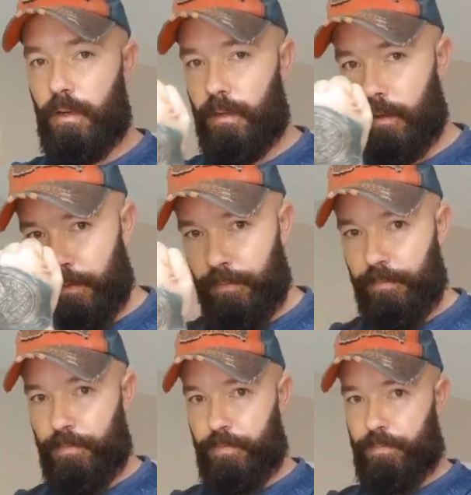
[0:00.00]

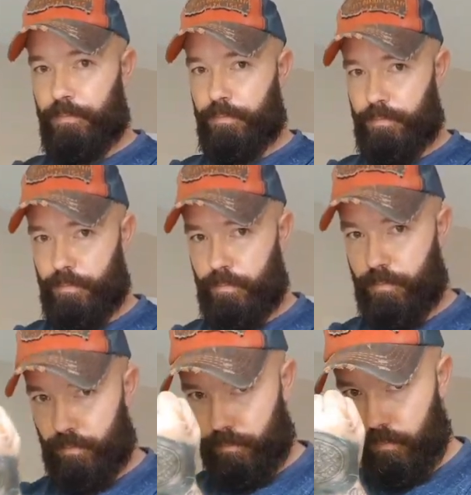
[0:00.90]

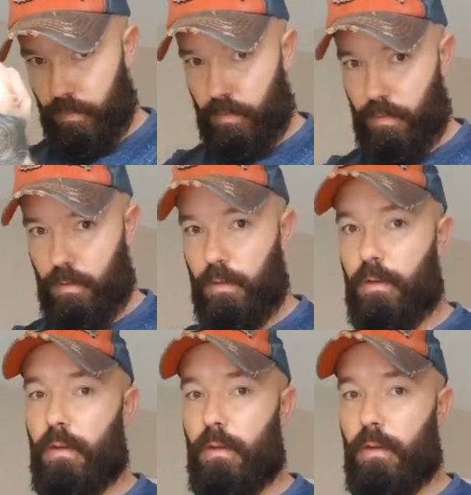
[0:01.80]
Nothing is said.